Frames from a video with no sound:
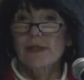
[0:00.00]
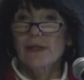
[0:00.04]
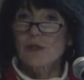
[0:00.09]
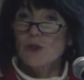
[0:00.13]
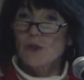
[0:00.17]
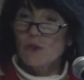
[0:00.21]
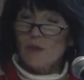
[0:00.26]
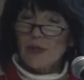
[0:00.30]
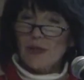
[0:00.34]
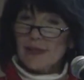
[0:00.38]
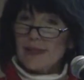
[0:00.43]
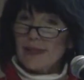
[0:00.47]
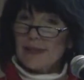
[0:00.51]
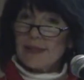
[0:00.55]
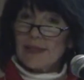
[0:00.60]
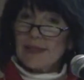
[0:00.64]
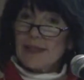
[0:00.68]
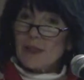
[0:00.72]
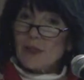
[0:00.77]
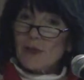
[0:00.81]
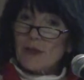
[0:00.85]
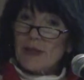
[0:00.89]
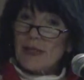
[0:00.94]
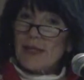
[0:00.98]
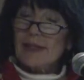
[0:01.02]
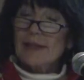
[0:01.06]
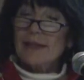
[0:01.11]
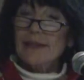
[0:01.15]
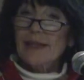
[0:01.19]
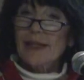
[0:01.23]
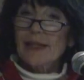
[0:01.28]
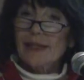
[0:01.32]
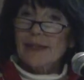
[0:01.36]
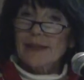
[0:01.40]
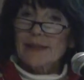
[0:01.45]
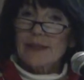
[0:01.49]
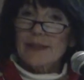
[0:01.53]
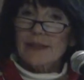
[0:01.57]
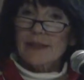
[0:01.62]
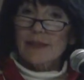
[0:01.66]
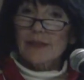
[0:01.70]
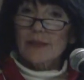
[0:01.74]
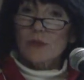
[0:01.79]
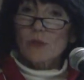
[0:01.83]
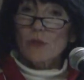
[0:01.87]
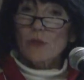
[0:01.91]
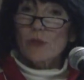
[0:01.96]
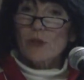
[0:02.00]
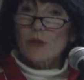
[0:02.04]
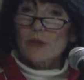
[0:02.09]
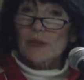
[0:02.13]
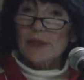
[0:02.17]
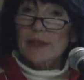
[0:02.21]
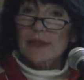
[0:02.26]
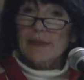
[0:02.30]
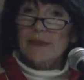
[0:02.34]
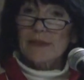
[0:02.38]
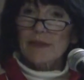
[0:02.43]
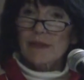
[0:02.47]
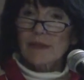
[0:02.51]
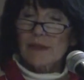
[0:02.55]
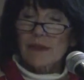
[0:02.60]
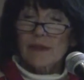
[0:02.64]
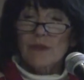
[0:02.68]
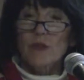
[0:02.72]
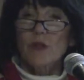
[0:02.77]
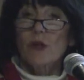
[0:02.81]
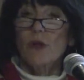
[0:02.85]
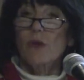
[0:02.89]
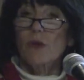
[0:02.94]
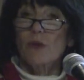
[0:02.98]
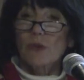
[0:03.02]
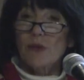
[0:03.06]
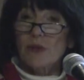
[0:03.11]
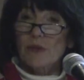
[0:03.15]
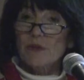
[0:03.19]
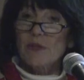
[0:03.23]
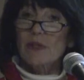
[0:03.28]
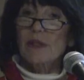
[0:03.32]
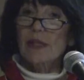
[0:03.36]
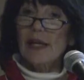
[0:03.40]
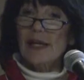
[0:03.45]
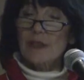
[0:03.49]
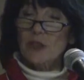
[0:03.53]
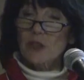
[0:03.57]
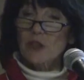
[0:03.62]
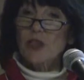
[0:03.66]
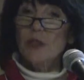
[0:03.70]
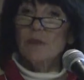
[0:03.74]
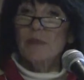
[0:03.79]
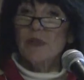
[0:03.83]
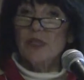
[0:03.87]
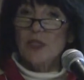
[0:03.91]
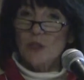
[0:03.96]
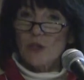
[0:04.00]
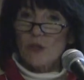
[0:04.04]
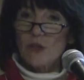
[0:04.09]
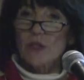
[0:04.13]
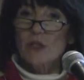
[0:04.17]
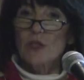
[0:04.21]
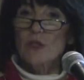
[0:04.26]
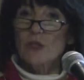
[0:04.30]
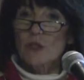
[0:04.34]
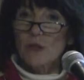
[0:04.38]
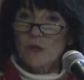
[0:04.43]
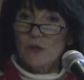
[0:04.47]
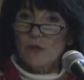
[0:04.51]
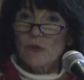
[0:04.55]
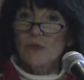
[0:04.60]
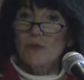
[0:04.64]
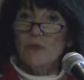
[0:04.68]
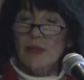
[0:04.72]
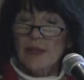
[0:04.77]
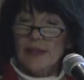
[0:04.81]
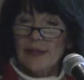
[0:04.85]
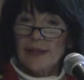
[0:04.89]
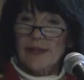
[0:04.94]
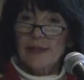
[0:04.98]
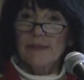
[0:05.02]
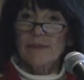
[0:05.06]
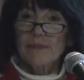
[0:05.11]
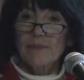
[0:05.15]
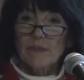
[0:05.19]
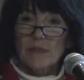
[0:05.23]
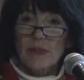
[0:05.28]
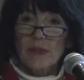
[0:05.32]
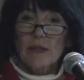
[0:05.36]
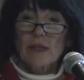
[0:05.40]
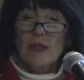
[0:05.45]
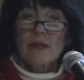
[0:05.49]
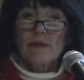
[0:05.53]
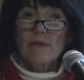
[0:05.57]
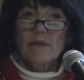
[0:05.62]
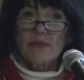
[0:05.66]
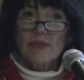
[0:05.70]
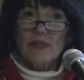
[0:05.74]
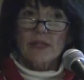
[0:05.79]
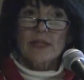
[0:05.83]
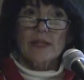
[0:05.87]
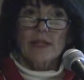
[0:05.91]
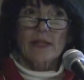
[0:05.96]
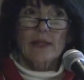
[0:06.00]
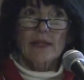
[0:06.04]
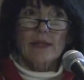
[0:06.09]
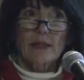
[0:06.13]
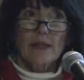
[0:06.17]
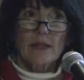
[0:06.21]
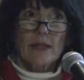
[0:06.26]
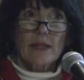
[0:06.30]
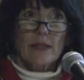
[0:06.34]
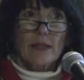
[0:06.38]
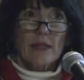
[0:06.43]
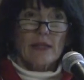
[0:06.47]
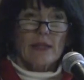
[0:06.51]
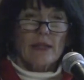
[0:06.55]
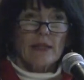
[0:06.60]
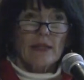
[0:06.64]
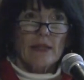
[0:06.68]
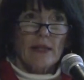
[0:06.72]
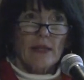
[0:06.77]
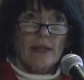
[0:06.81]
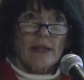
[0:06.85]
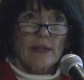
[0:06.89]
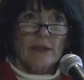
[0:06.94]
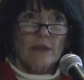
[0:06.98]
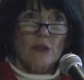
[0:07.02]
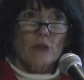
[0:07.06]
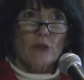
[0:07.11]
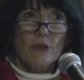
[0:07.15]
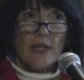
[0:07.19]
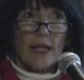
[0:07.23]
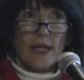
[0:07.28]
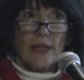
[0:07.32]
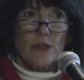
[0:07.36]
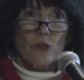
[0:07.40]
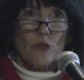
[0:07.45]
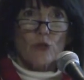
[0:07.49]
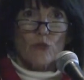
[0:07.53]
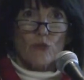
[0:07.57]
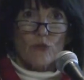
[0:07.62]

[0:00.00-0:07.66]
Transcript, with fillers: I just went on the internet and uh, ordered it. And so there's a lot of shipping you can do um, via uh, you're not